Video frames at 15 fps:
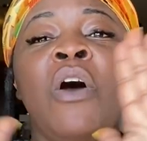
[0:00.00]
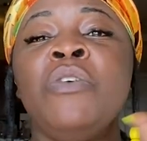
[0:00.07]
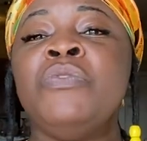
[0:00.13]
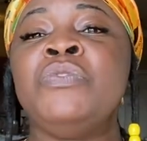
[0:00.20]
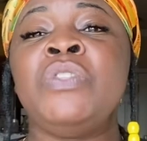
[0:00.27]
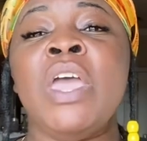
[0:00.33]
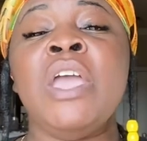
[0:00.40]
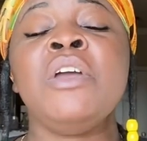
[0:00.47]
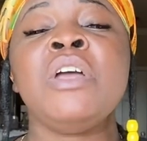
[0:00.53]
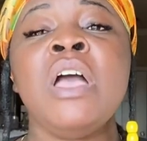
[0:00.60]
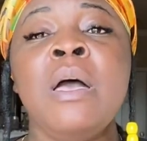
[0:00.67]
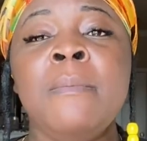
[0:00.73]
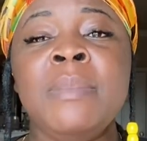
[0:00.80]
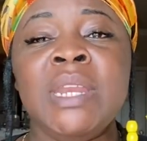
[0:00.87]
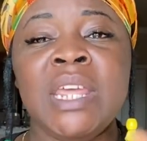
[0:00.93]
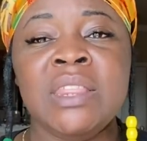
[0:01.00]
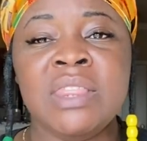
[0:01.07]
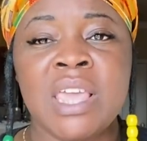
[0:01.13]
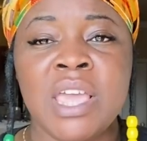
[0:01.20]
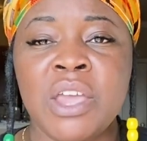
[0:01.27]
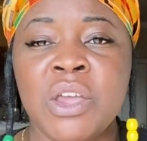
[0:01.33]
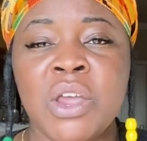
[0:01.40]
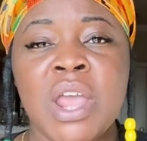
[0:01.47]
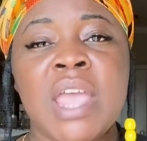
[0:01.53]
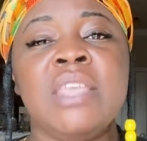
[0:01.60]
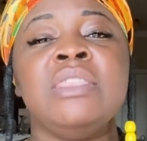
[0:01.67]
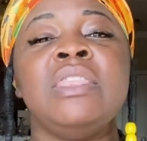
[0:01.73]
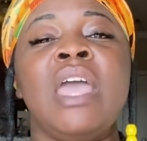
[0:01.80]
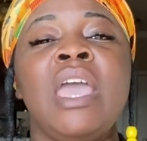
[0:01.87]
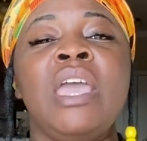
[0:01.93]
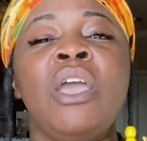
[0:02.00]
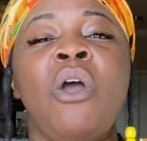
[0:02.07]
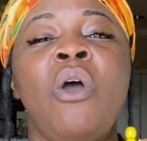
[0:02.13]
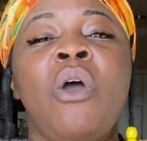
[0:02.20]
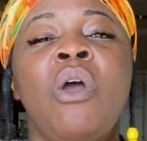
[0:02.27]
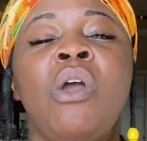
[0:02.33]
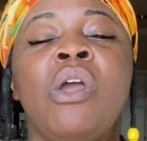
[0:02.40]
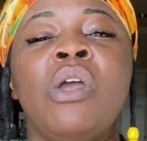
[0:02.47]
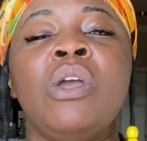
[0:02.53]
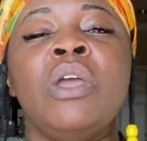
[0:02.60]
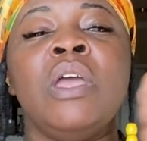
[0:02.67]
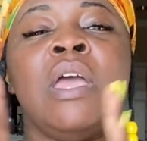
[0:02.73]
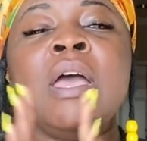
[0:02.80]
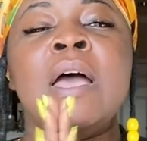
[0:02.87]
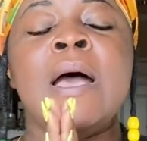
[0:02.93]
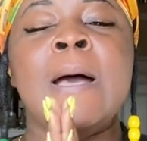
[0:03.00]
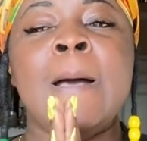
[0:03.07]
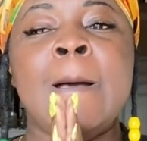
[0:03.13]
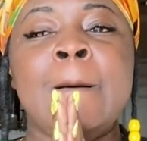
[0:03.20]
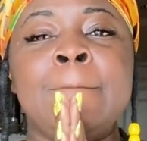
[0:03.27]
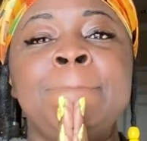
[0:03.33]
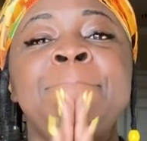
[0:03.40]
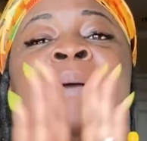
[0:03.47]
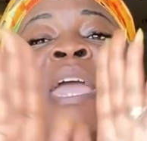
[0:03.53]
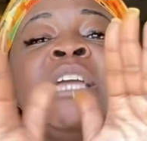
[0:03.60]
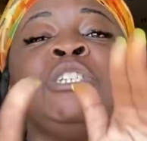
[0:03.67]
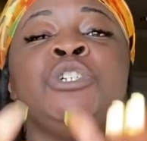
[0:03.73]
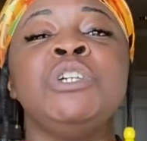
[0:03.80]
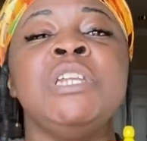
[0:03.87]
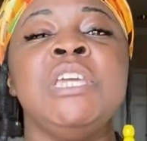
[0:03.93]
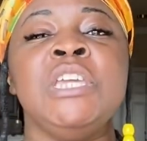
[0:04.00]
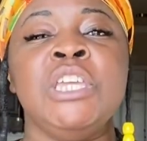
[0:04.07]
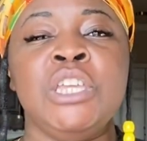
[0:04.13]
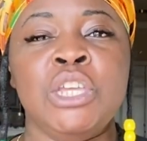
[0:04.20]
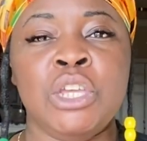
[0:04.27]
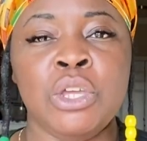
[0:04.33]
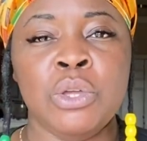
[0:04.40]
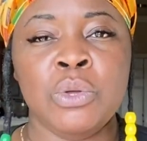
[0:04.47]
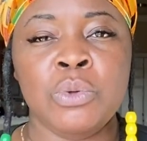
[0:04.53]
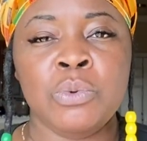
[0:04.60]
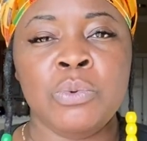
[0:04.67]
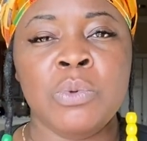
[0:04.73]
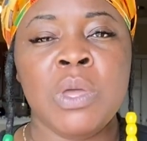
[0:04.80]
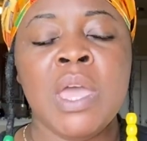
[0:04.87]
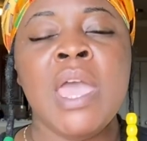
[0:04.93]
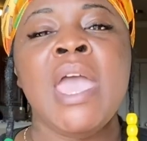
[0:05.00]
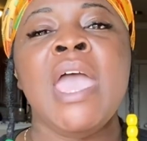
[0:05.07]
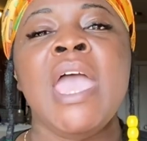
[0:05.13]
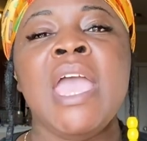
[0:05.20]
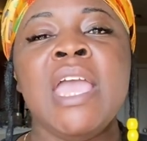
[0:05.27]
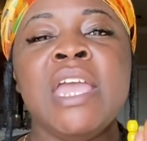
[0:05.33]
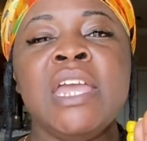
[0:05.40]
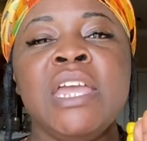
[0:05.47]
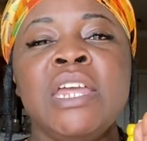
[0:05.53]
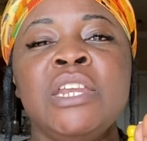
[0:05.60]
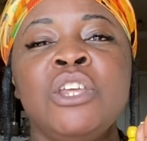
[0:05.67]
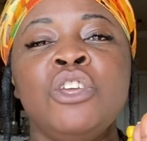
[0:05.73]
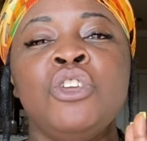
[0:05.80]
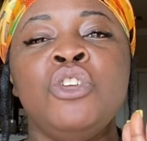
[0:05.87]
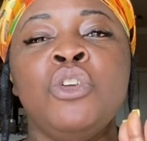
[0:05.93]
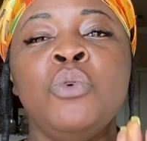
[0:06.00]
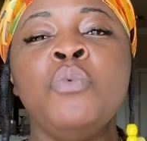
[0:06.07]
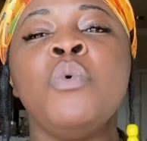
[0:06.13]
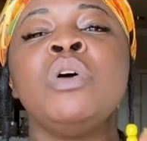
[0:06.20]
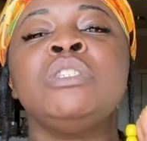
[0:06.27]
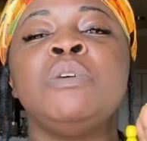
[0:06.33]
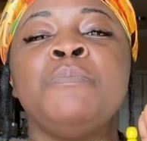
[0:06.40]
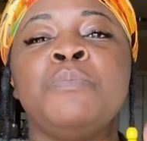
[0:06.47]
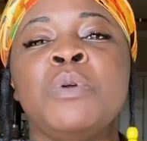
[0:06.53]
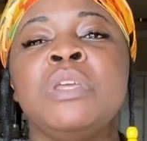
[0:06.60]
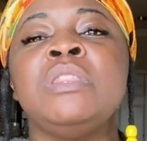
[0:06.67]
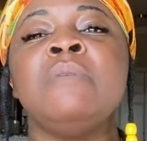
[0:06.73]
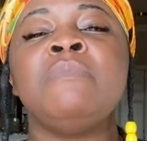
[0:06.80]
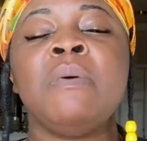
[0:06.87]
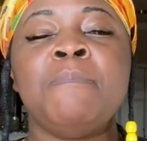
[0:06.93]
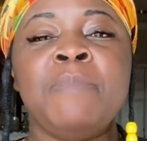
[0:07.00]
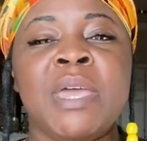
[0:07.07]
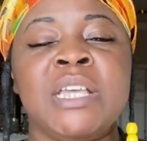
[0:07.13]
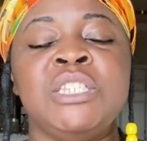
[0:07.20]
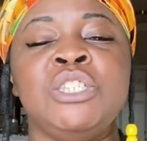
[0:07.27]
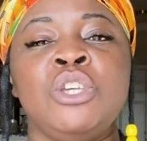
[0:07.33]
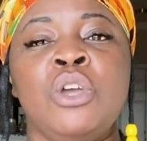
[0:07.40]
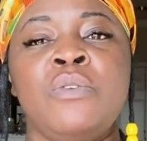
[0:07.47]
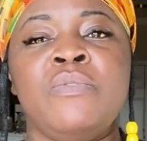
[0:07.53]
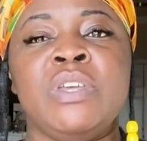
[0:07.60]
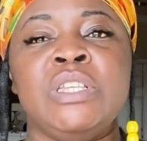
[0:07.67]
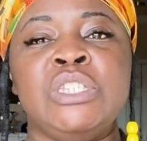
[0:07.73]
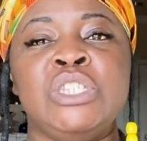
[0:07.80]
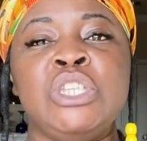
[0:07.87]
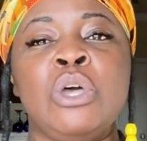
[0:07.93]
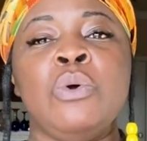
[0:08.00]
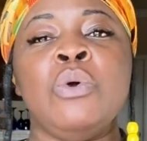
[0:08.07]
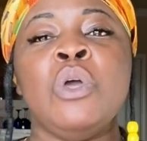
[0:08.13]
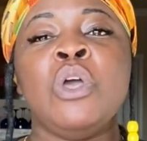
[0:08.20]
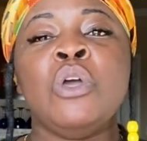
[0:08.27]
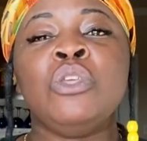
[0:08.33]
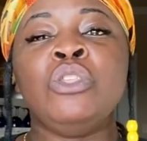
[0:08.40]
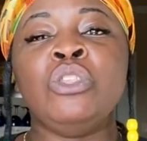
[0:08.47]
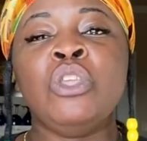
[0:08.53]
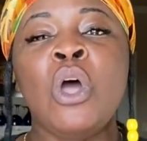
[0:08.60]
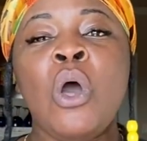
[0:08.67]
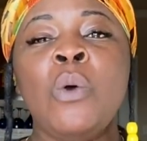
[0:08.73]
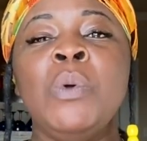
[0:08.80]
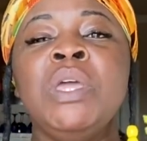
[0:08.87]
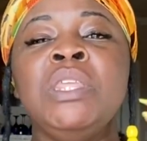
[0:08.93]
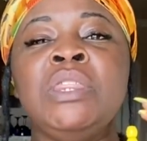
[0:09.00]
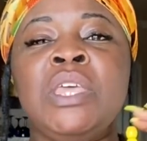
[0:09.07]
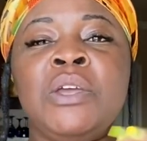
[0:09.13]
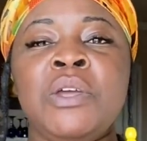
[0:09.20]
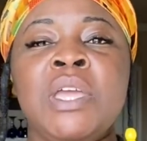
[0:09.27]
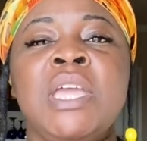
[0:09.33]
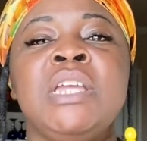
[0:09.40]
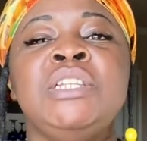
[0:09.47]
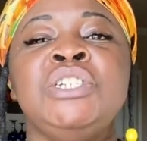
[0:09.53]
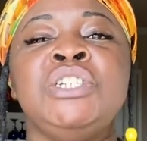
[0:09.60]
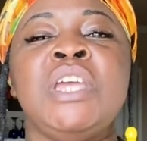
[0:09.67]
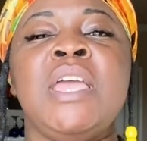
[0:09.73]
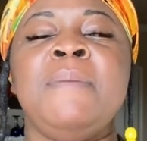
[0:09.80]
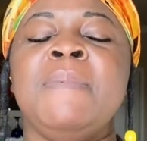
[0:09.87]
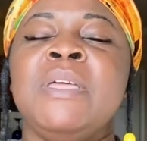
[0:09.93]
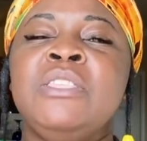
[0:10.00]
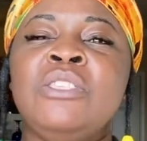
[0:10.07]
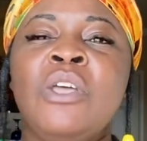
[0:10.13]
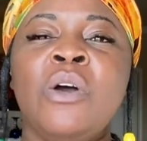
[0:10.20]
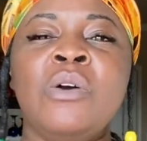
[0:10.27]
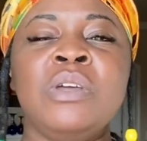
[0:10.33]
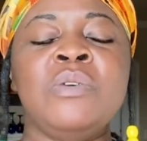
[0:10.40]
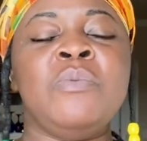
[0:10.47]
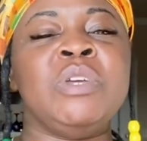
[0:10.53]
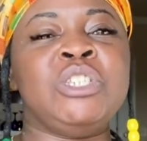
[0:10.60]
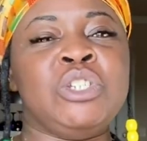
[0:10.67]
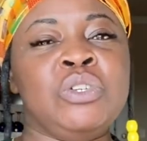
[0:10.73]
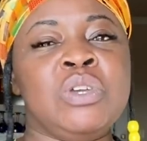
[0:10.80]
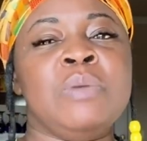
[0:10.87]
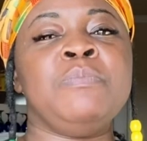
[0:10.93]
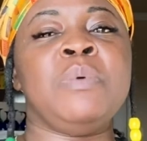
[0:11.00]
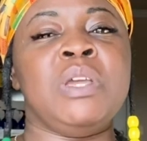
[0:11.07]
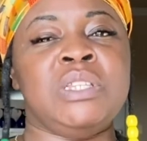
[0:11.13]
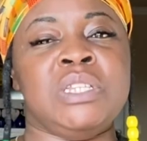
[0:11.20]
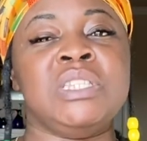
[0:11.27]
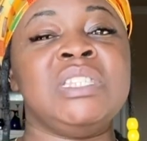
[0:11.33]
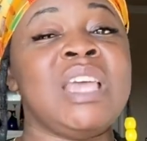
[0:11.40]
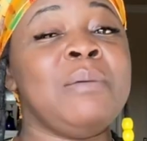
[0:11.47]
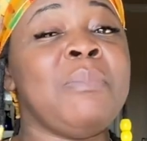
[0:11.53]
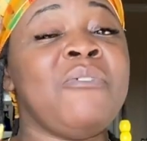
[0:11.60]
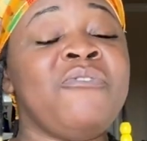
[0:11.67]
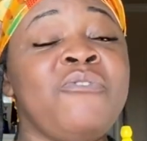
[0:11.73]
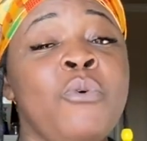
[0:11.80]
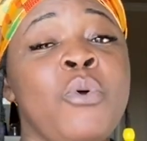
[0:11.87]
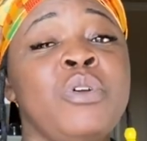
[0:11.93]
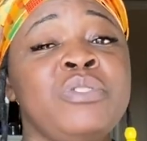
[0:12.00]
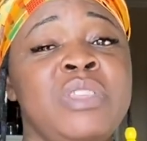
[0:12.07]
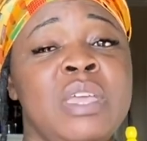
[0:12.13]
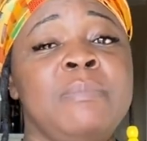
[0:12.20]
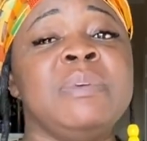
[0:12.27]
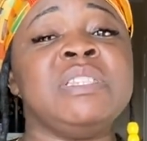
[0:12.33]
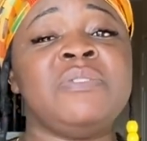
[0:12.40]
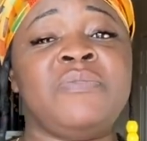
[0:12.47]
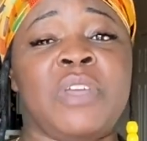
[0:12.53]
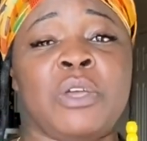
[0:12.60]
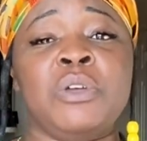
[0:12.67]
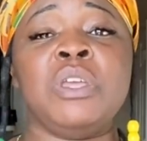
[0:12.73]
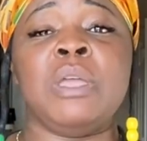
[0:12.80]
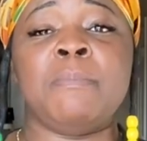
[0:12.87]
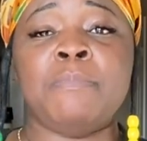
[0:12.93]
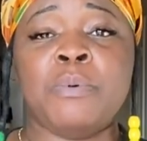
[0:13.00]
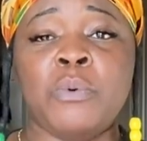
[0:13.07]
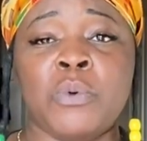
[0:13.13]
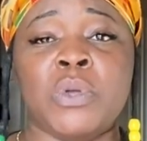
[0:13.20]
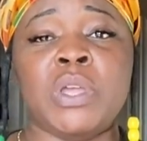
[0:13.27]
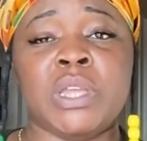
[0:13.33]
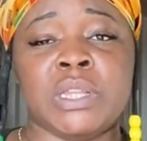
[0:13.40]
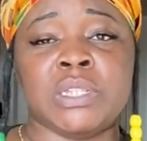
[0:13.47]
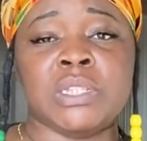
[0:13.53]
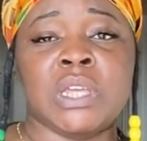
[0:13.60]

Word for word: They're coming in there and they are um, patroning you and you want to bring them the best service. So knowing their head shape and knowing what you can bring to the table for them is very important.